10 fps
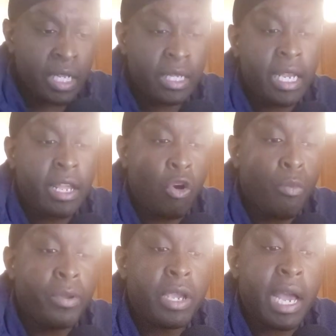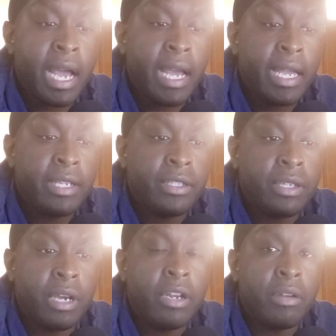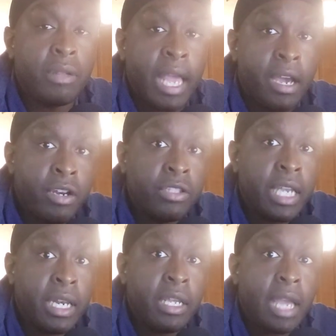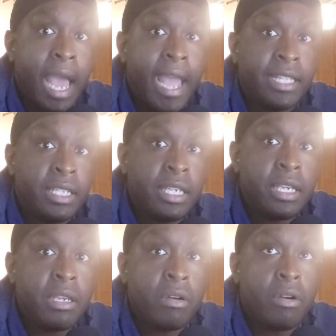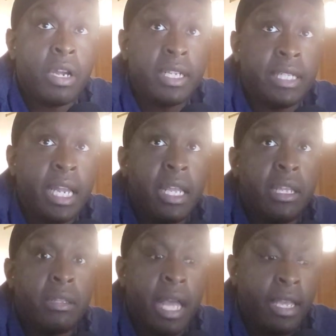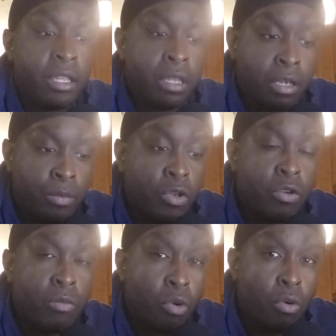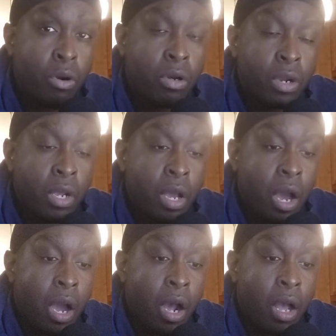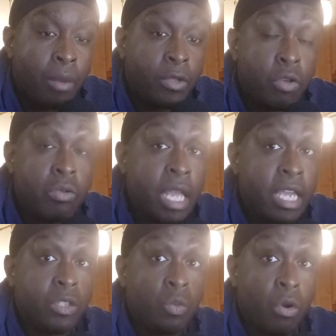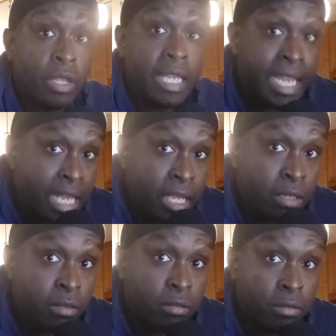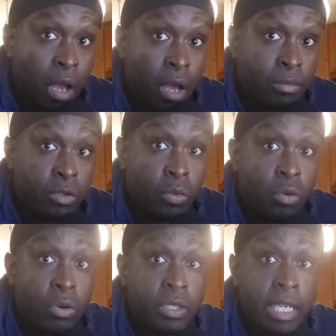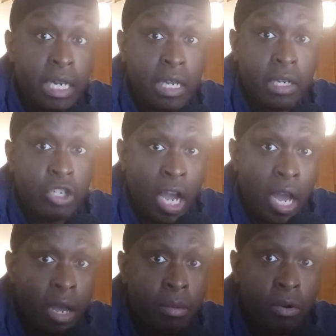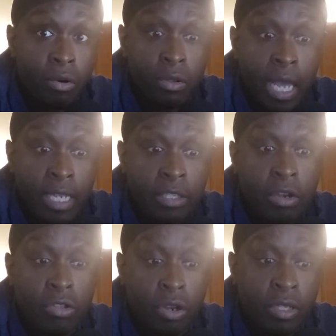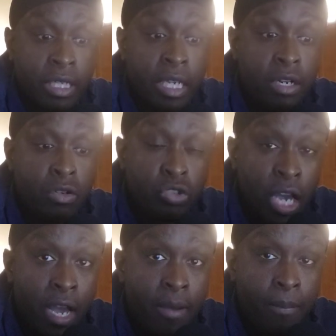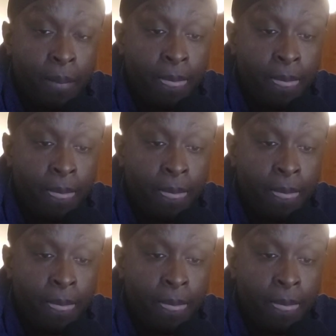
did it open your eyes to under like understanding IT or understanding like the computer more? Um, do you think it's worth getting um, towards getting a job or like start starting to get a new job?